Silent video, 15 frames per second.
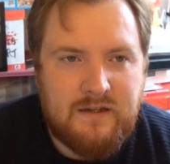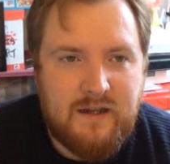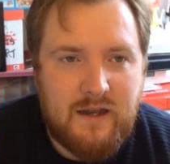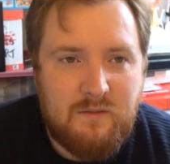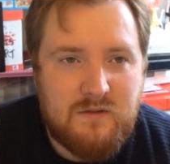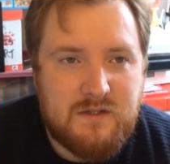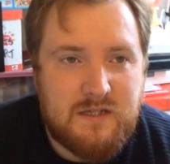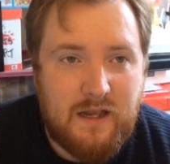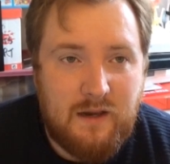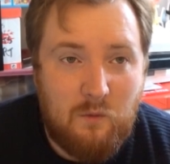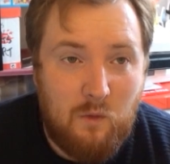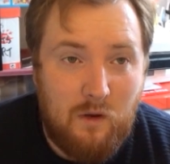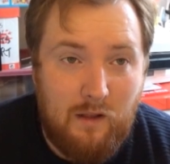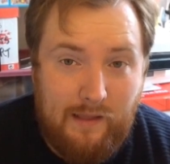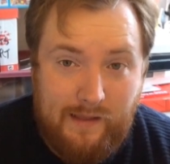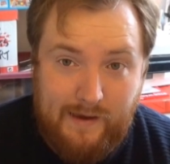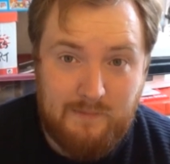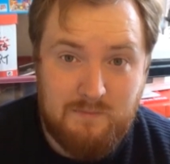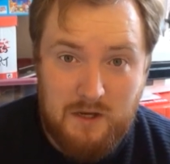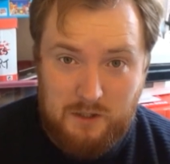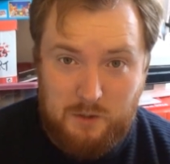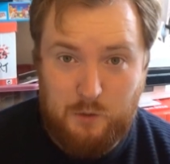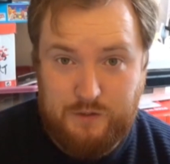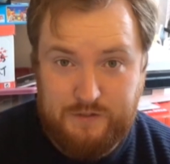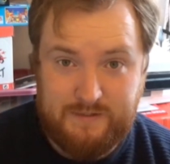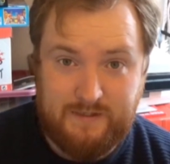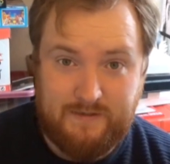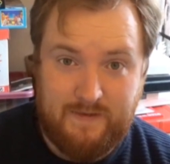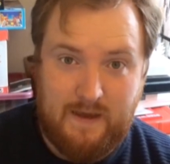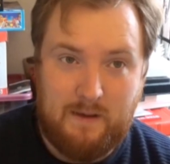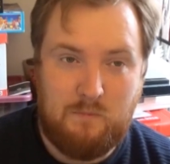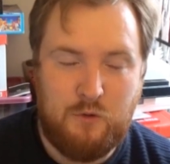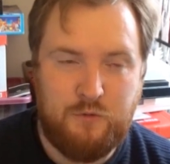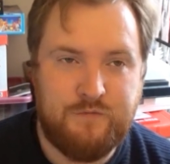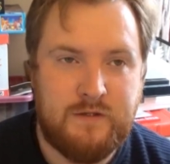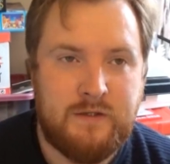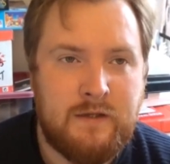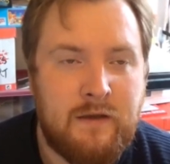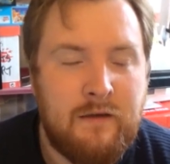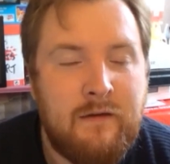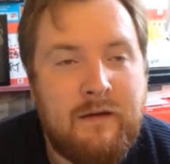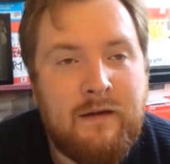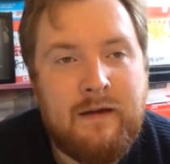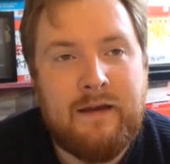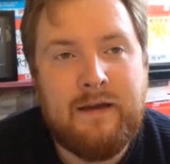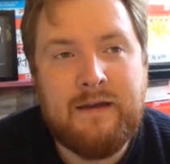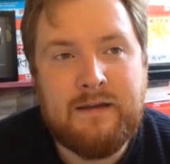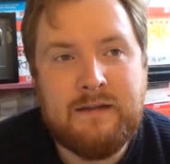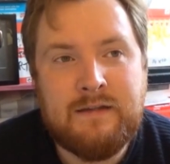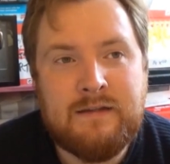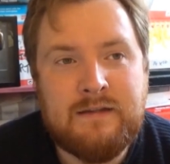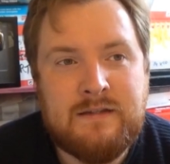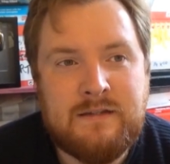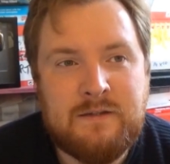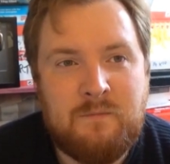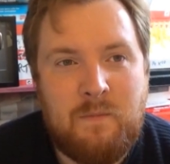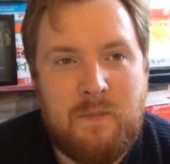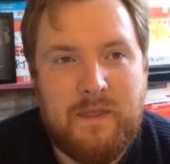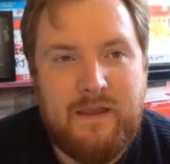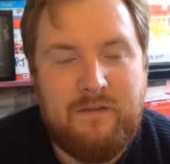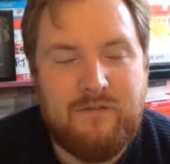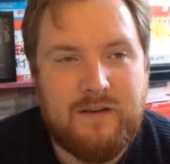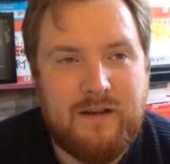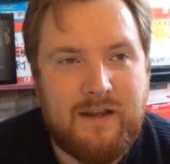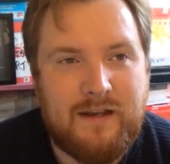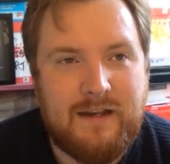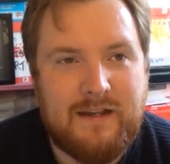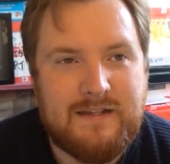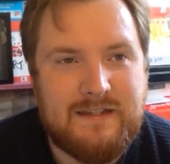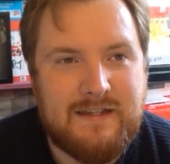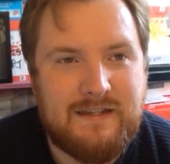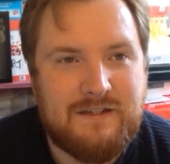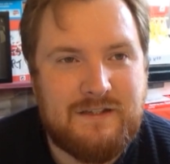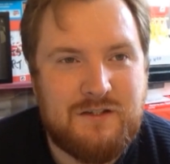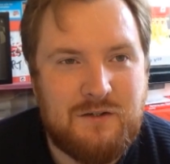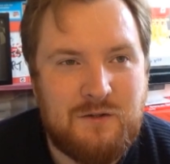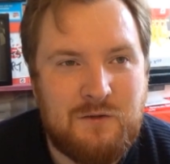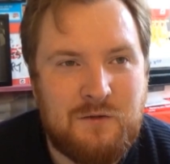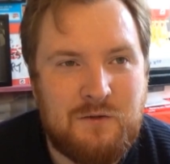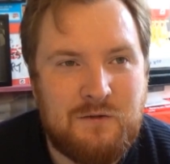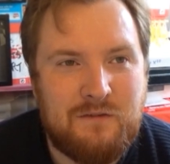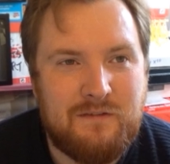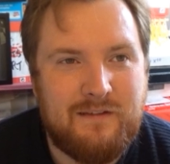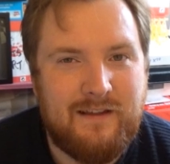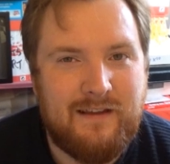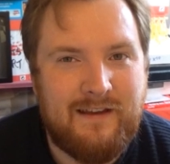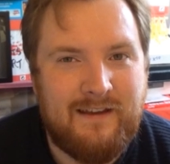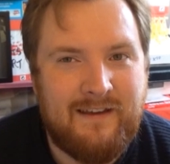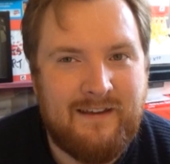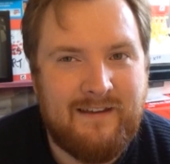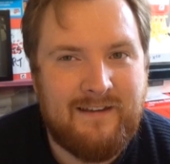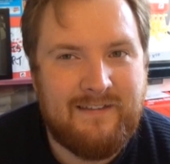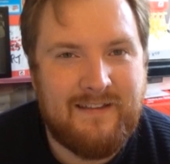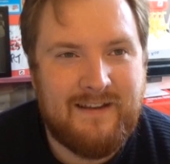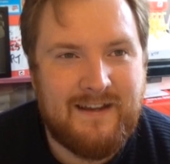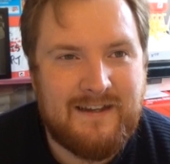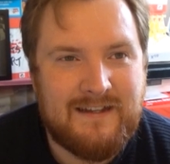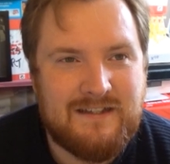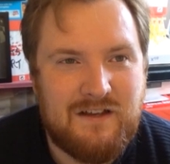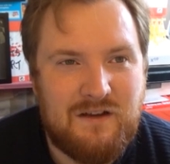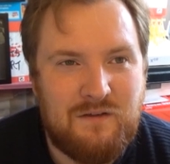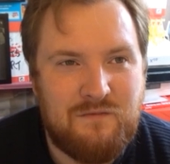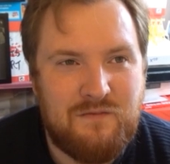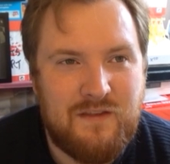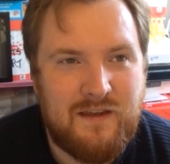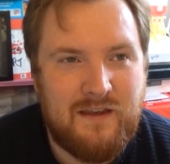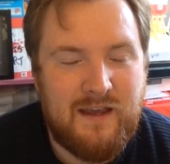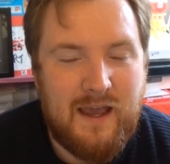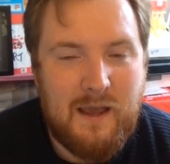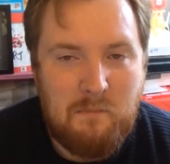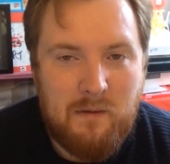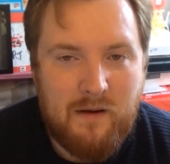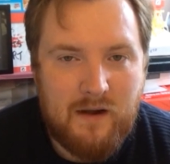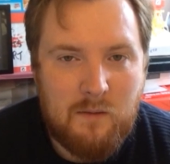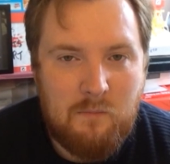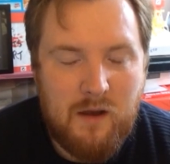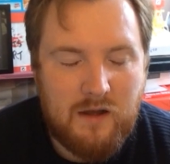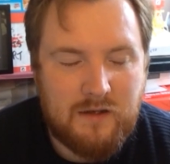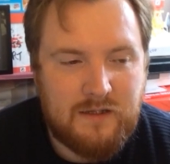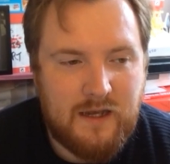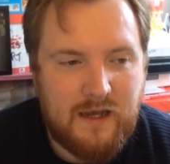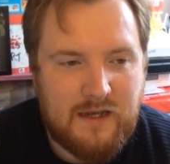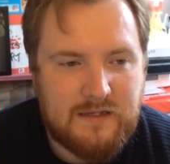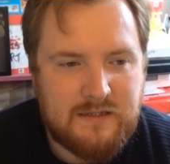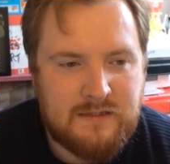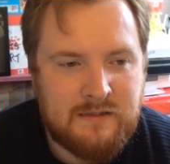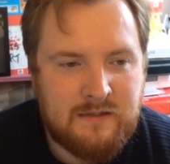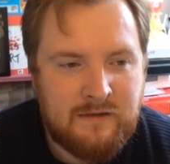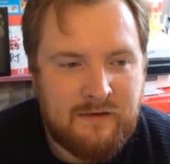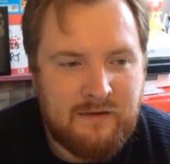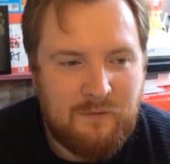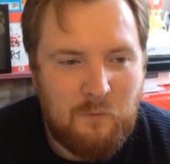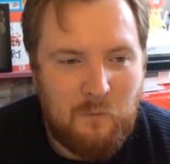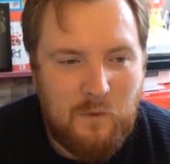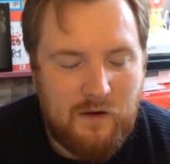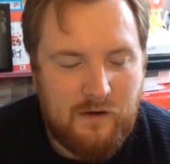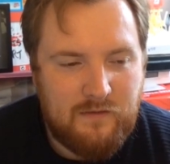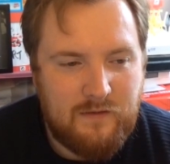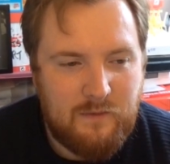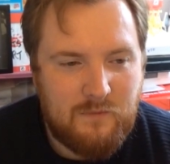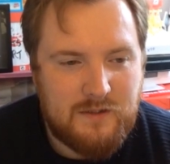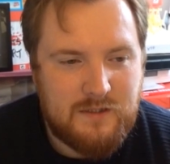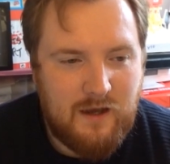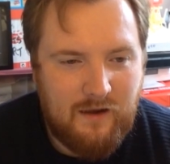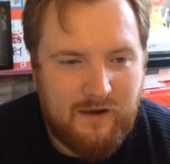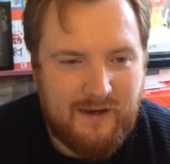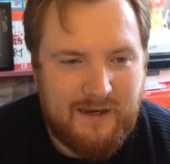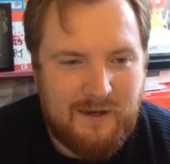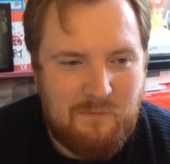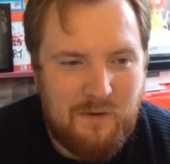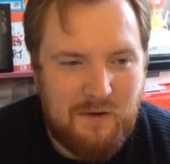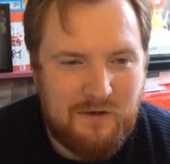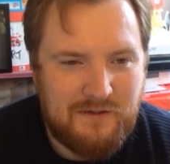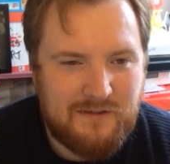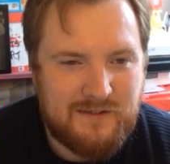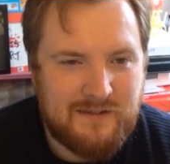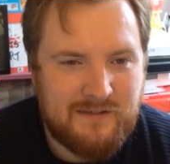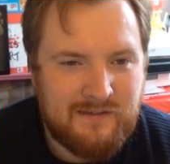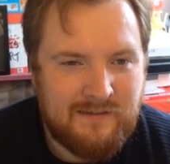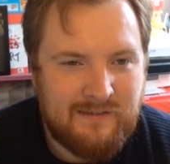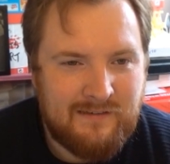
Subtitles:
And I was like, well, I'm not going to see that movie. And even listening to the likes of the Empire podcast, where they were talking about,